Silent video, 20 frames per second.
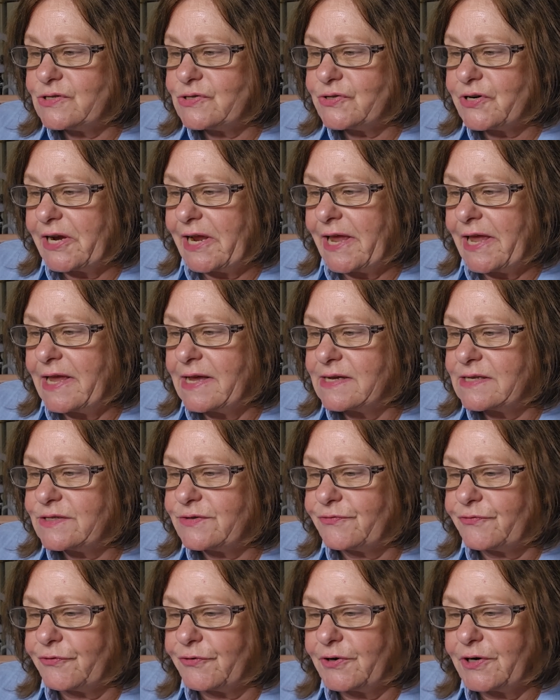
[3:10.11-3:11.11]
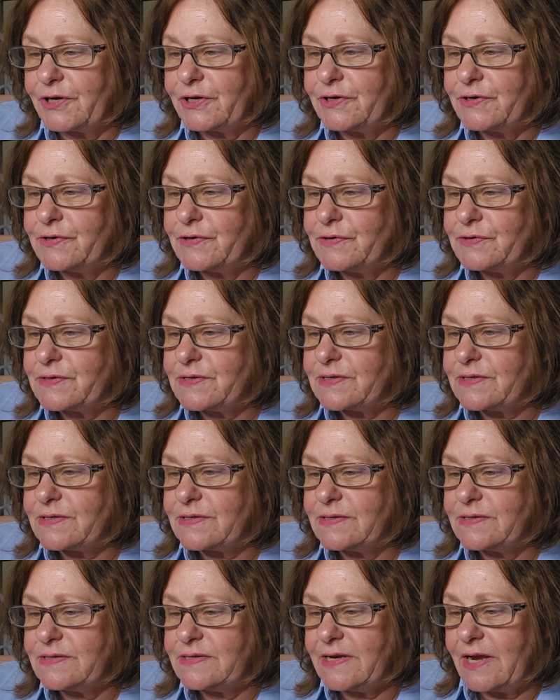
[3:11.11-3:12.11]
drinks, fruits,
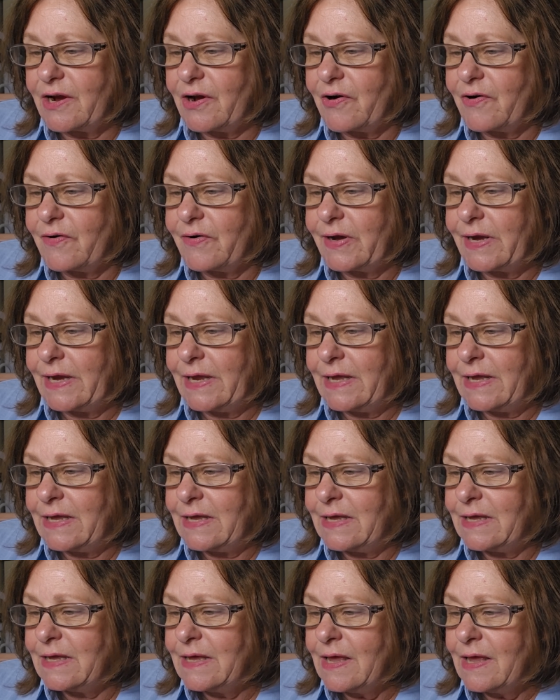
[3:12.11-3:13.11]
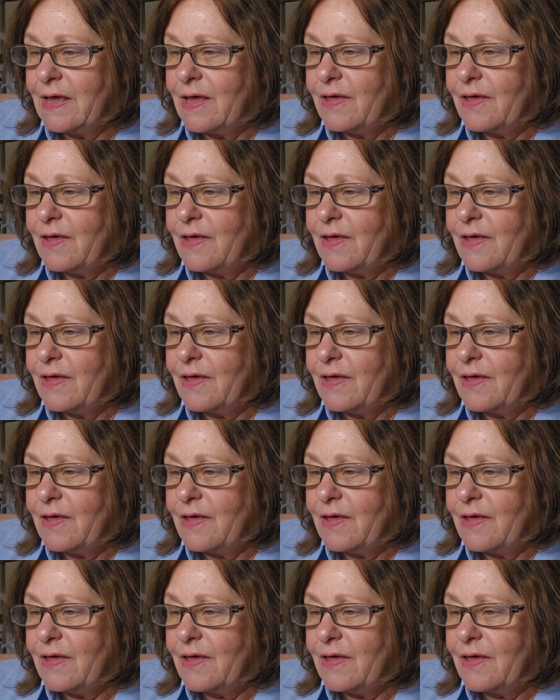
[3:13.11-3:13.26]
dairy,